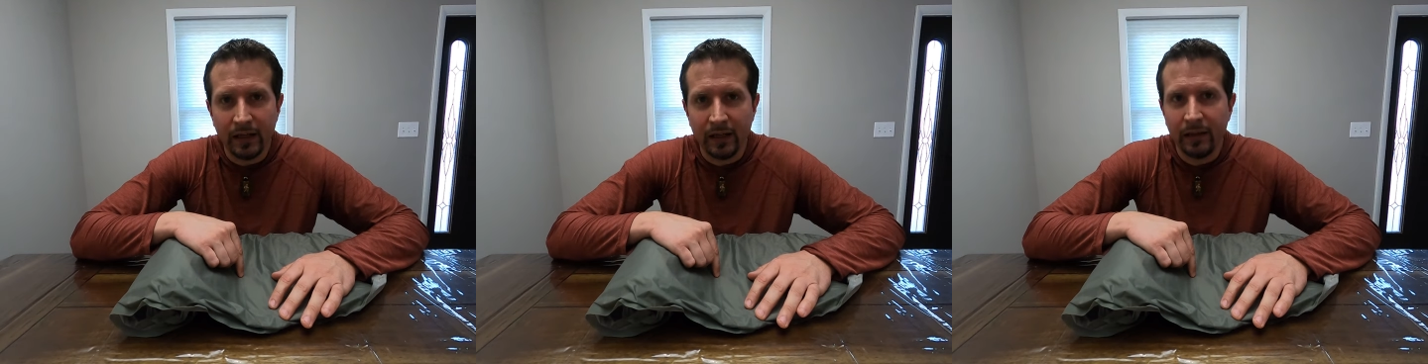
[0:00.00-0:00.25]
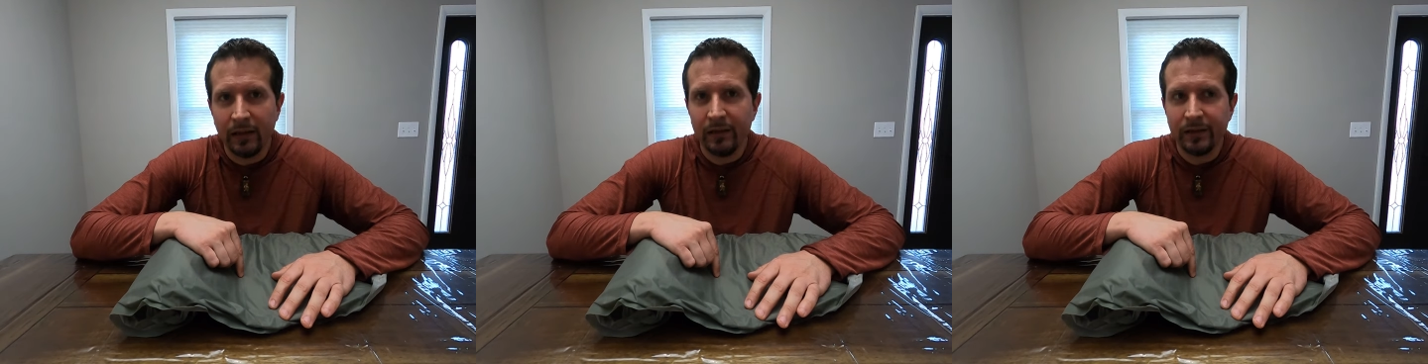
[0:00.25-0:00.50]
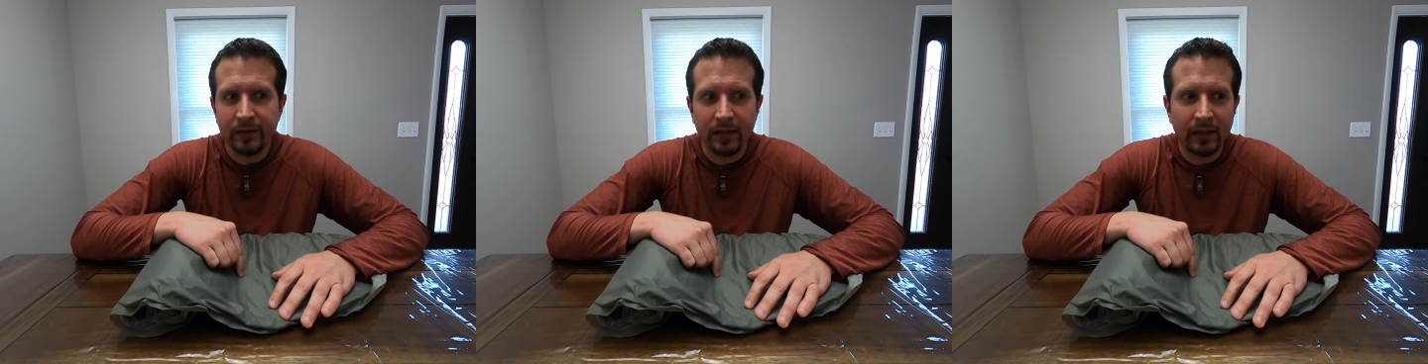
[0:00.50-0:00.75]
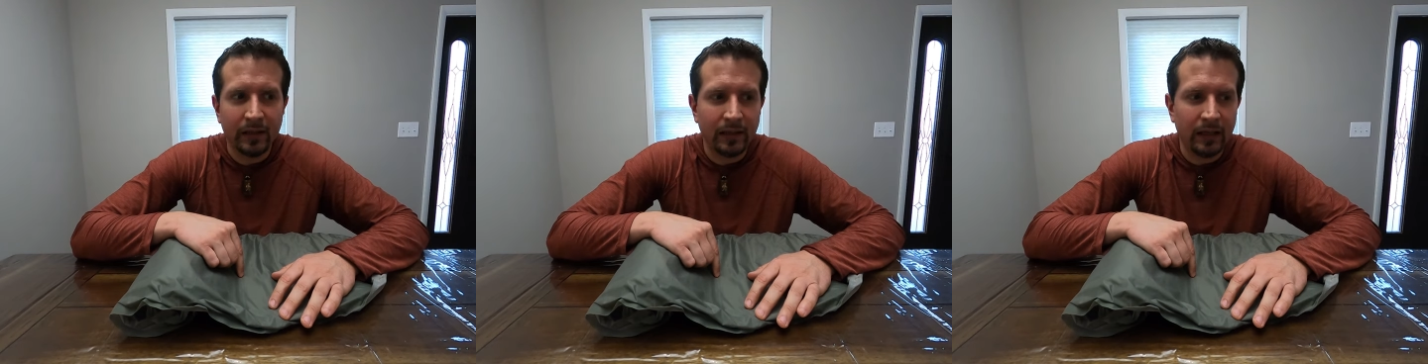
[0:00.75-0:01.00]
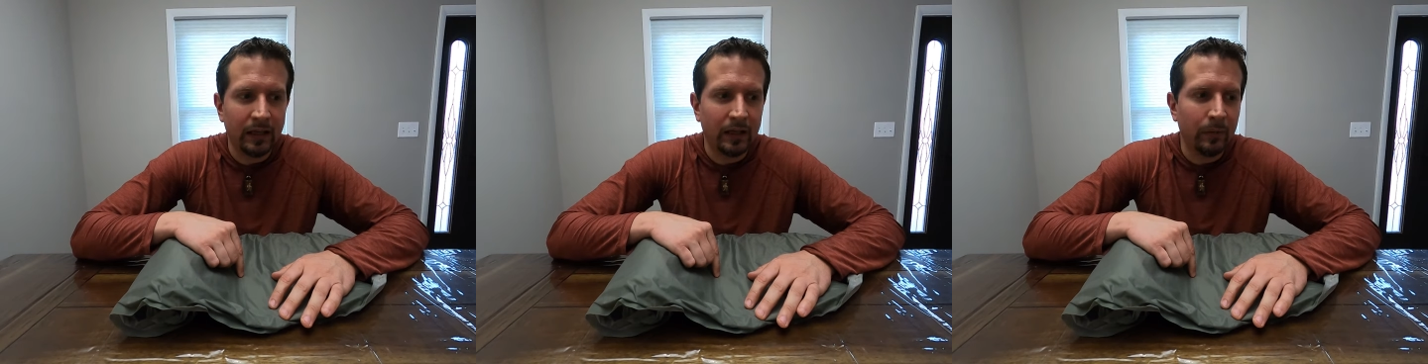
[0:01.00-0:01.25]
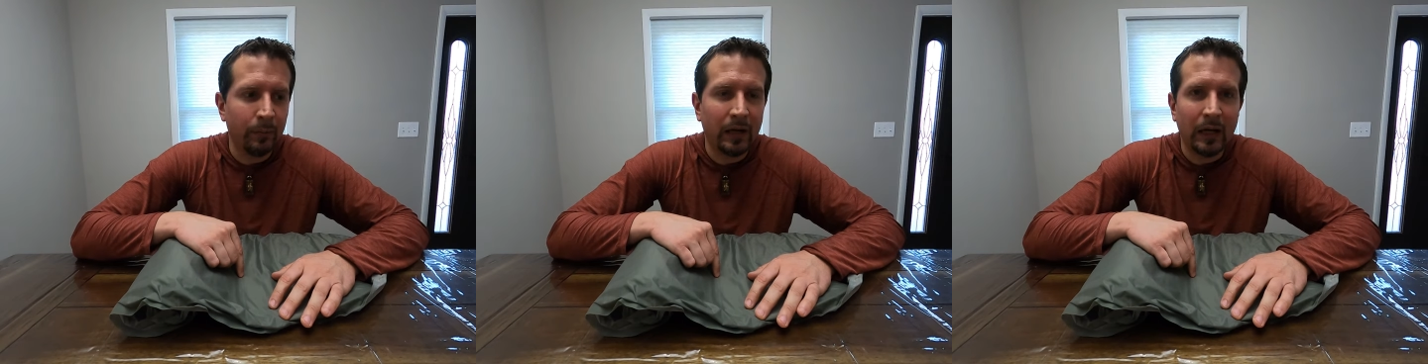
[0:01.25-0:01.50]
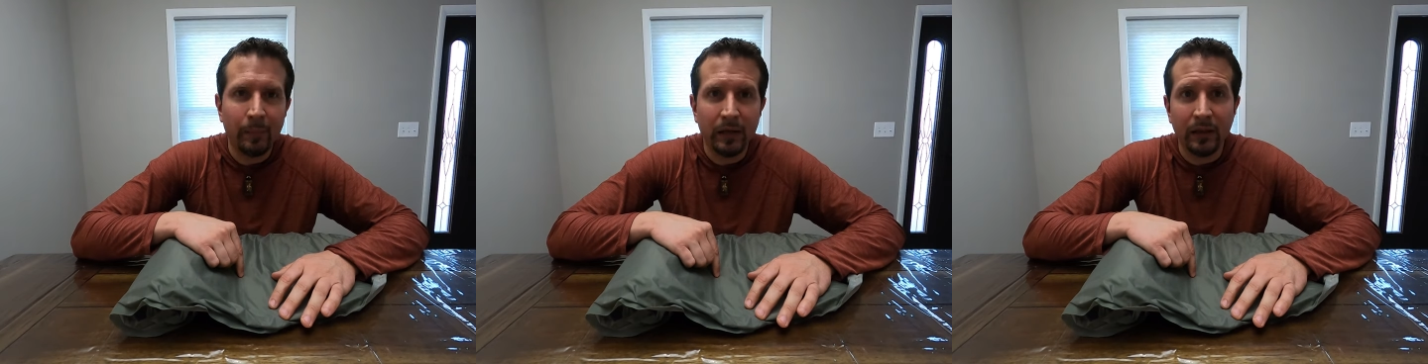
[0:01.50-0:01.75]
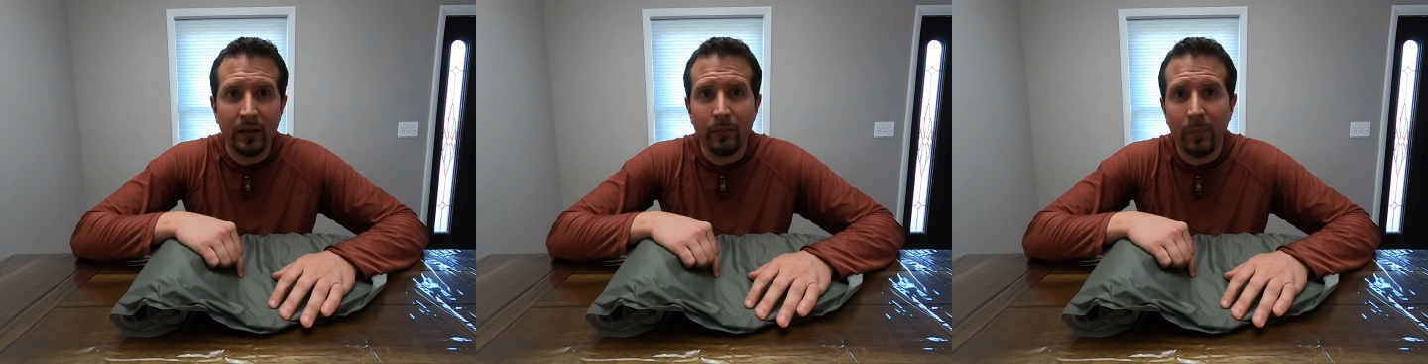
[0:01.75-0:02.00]
and they'll say that they ended up
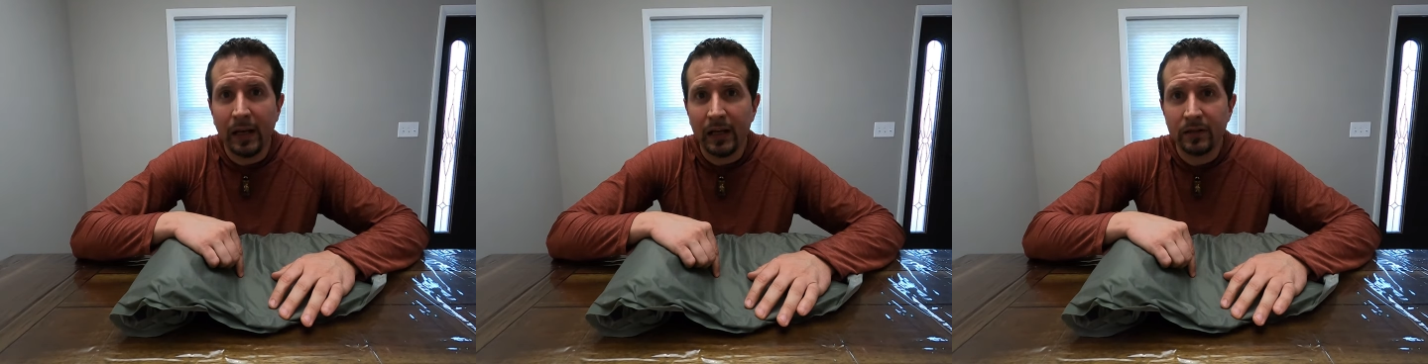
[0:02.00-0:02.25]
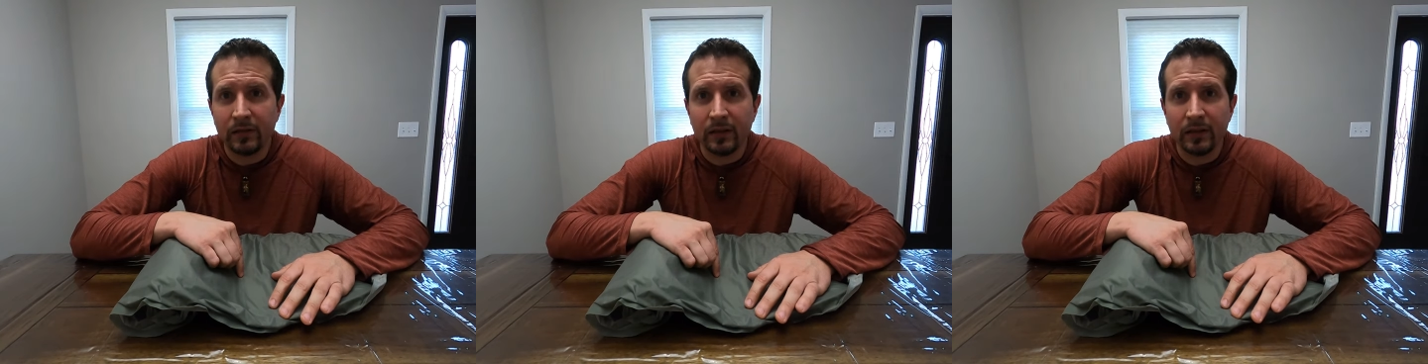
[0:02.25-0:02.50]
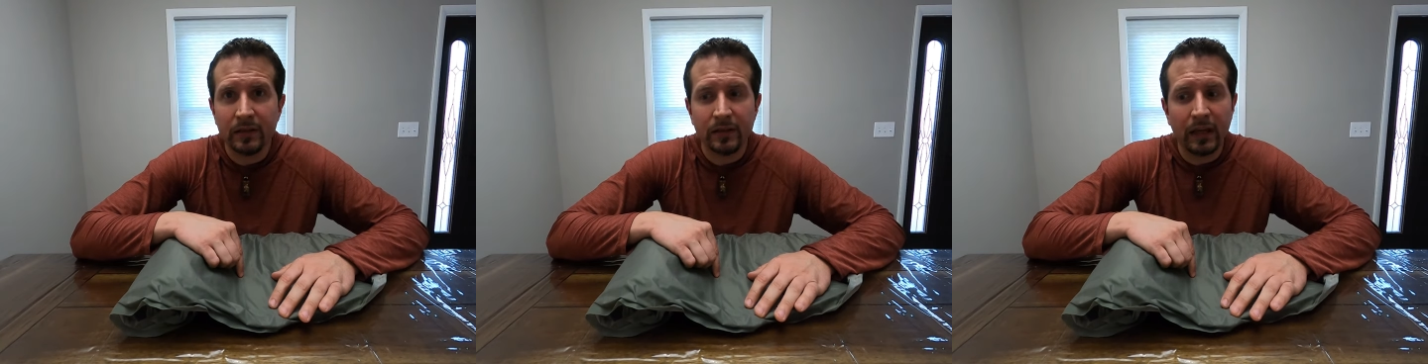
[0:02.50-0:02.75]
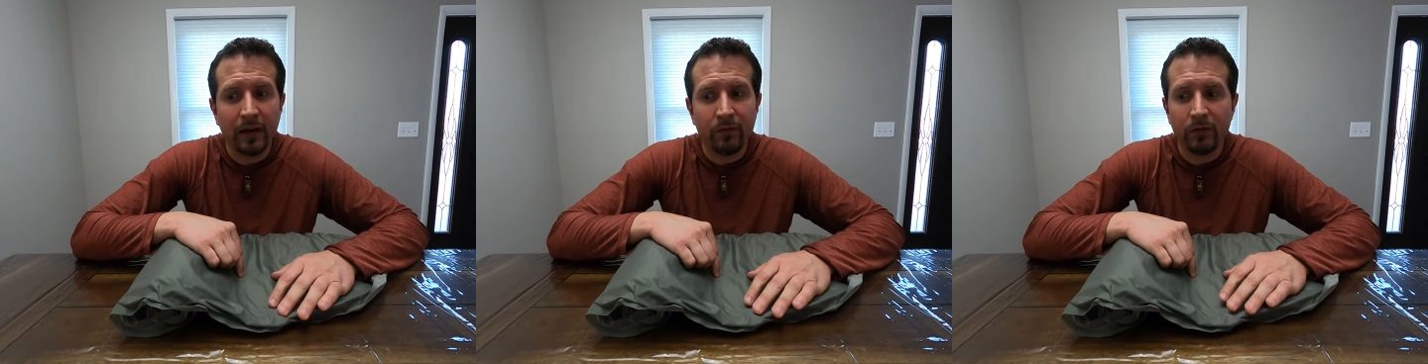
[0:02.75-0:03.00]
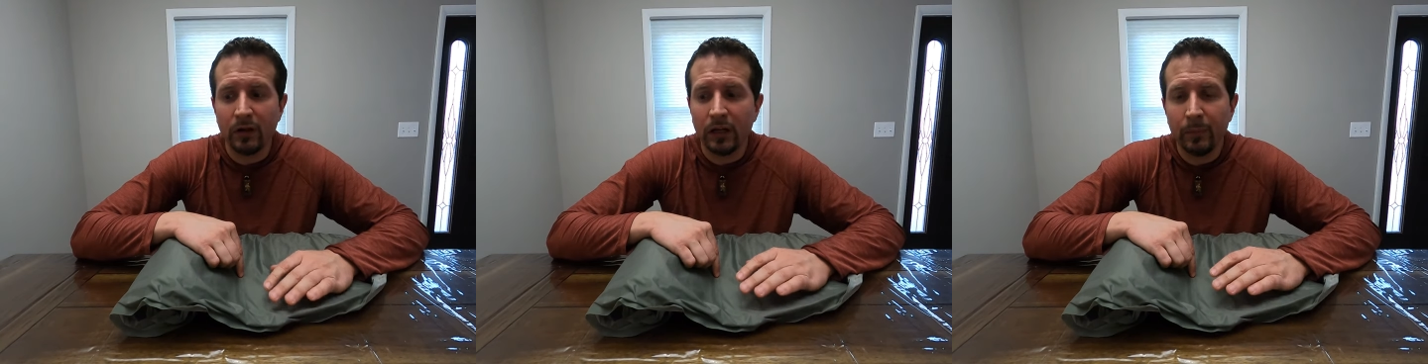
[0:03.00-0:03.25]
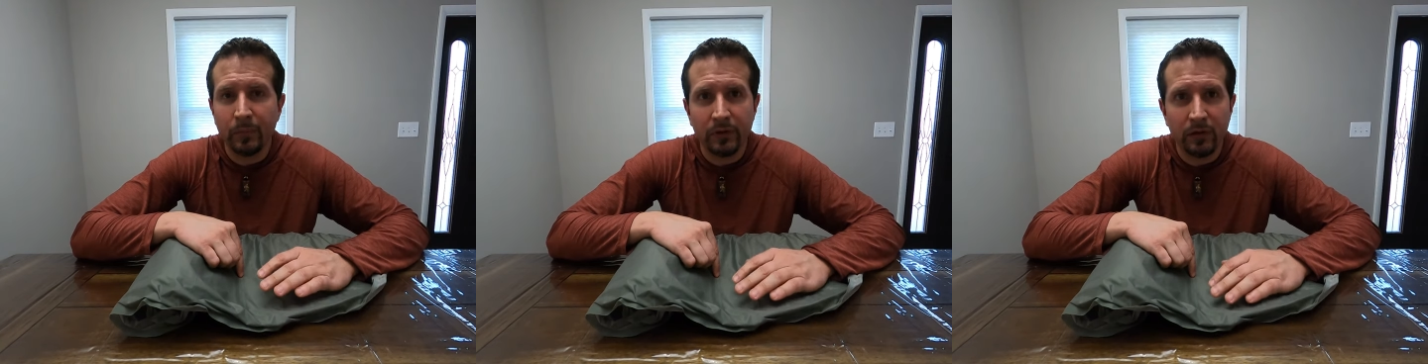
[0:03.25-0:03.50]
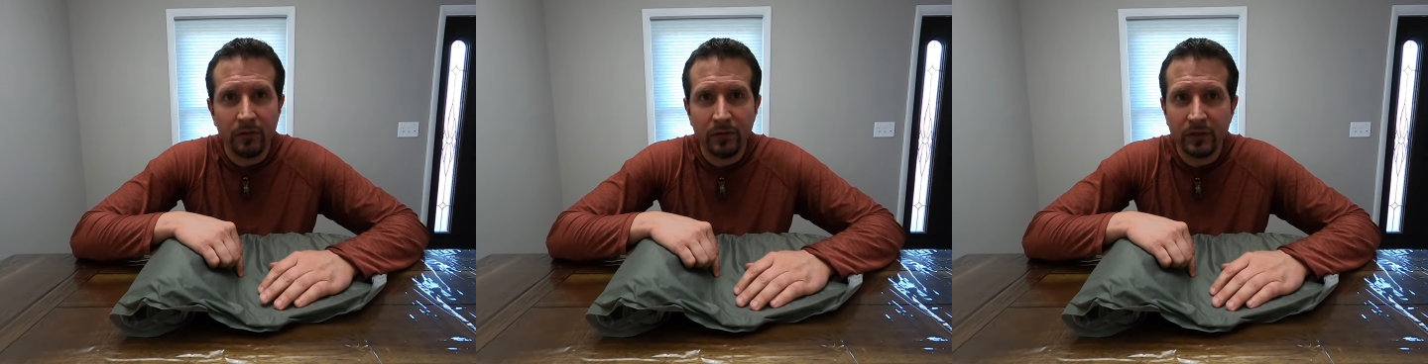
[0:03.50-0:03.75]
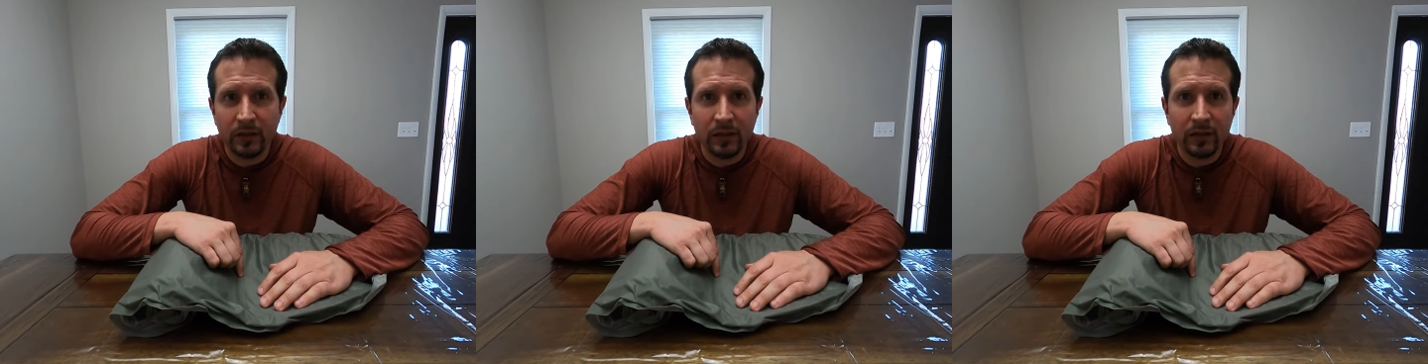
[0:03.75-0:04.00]
popping their mattress after a couple
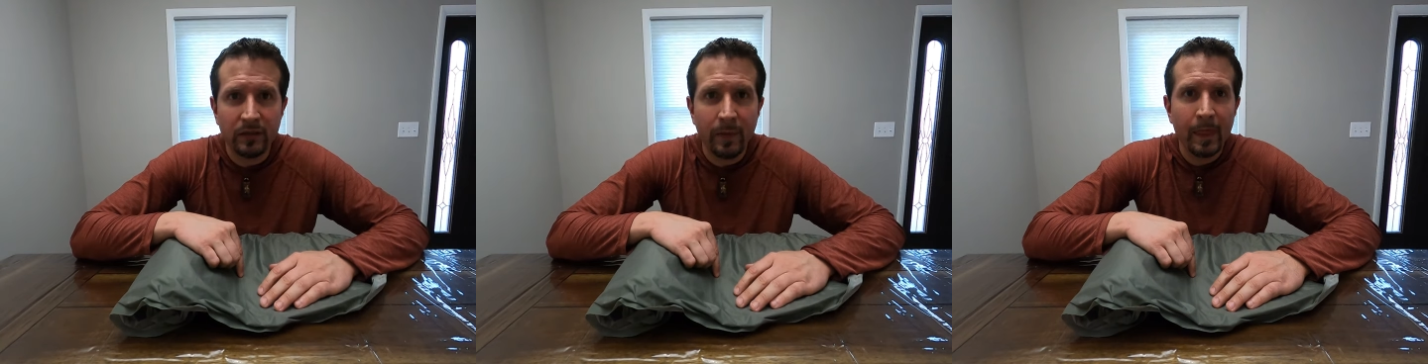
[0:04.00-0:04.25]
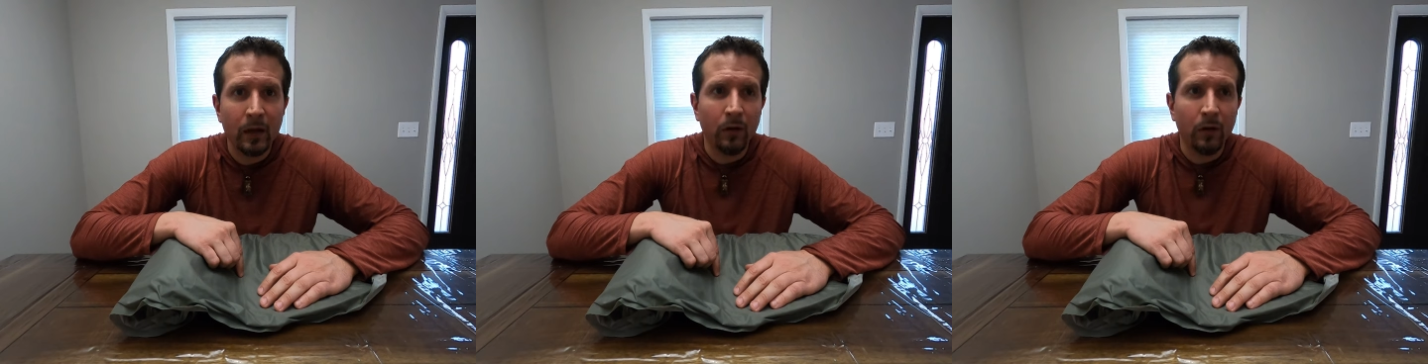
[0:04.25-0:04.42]
uses,